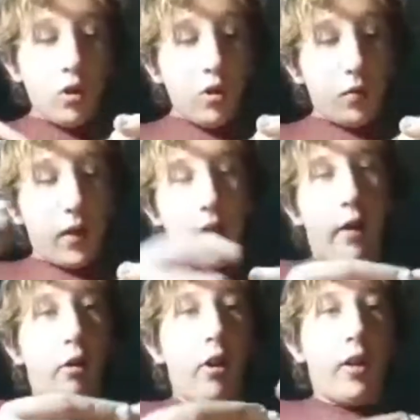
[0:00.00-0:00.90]
yeah,
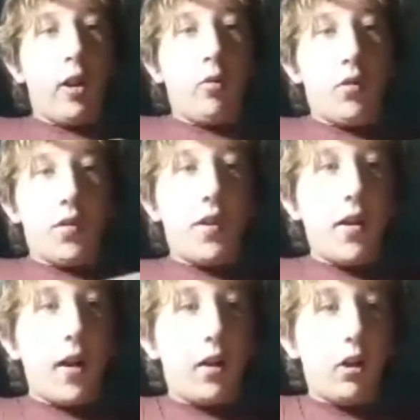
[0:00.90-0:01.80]
all I did was
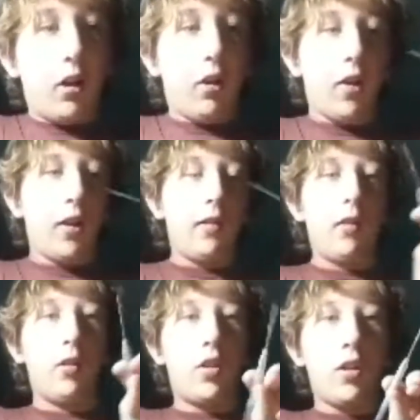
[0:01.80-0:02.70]
I took this,
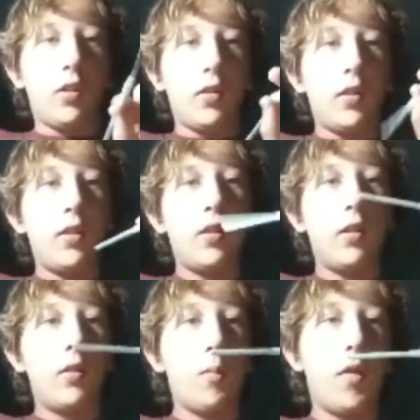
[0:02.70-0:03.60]
which is
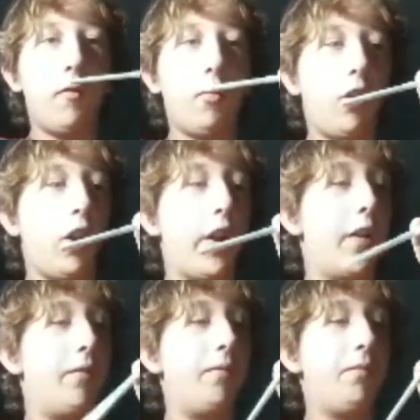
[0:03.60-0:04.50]
meant for
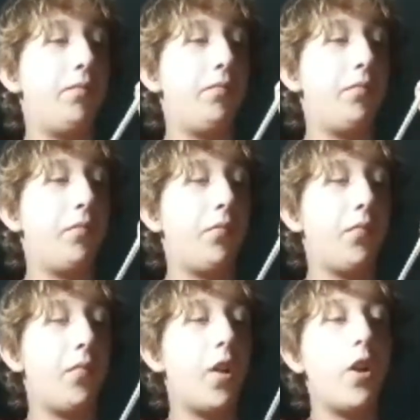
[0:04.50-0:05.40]
clay.
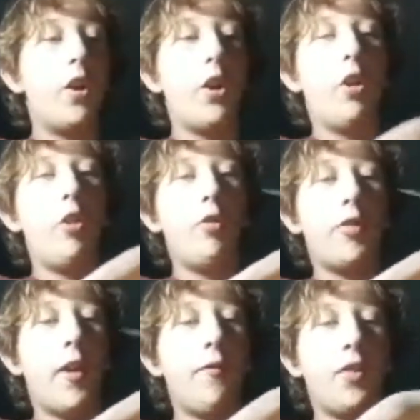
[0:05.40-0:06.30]
And you can use
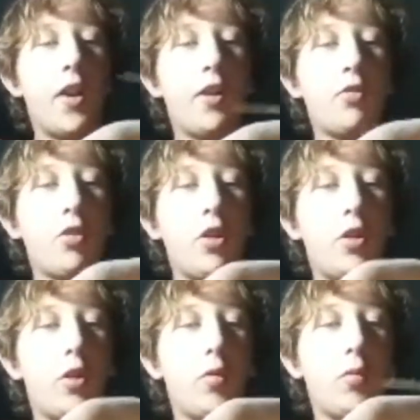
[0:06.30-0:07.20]
that for texturing
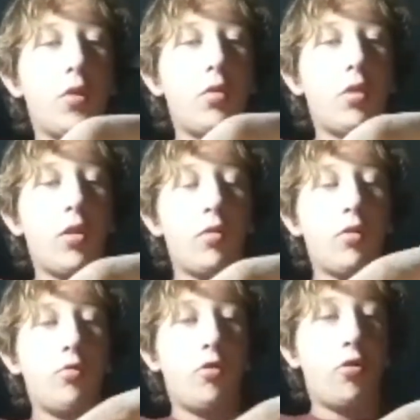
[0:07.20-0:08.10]
too, but that's
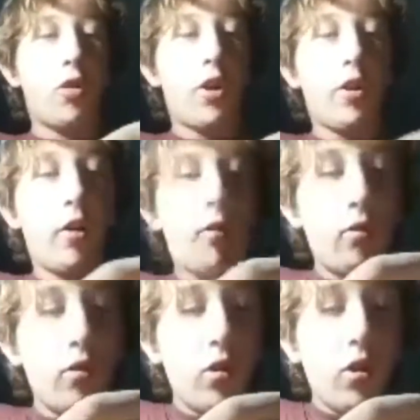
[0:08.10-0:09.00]
all to dry now.
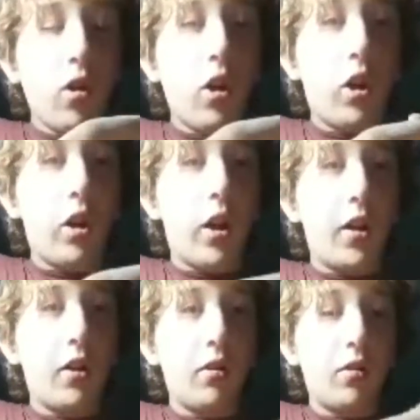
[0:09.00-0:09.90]
I
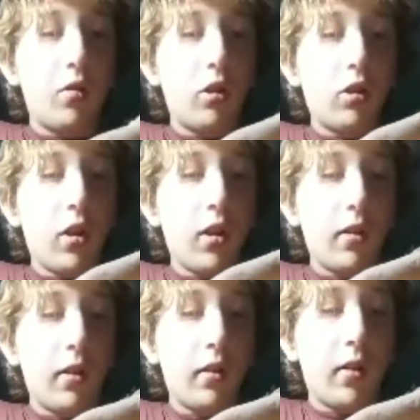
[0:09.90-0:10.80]
just took this
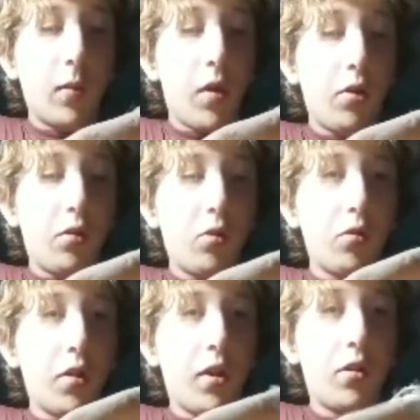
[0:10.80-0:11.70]
and some other tools
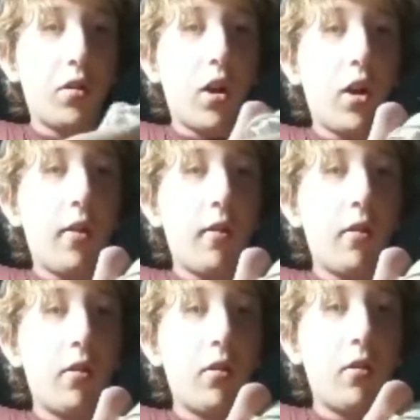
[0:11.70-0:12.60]
and I just kind of
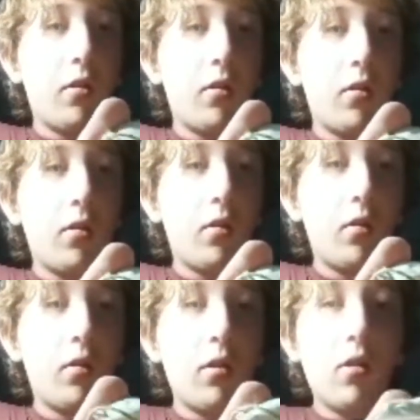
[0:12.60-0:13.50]

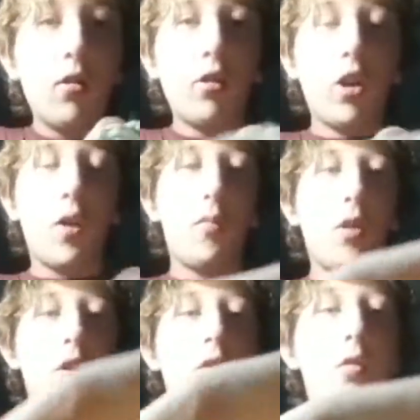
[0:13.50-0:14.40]
scraped
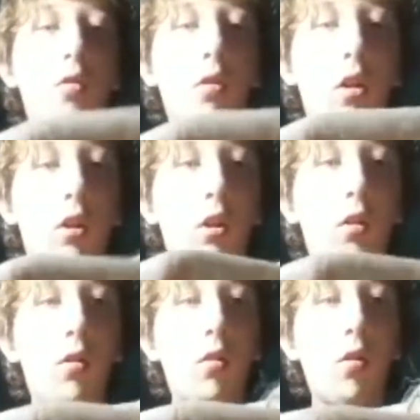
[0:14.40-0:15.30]
it like
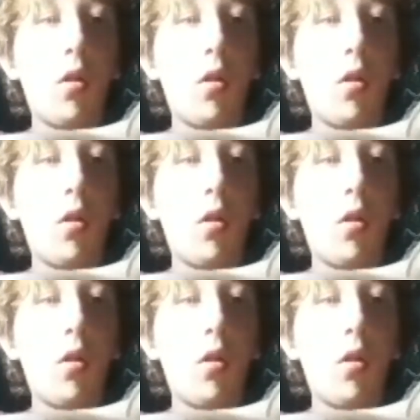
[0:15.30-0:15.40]
this.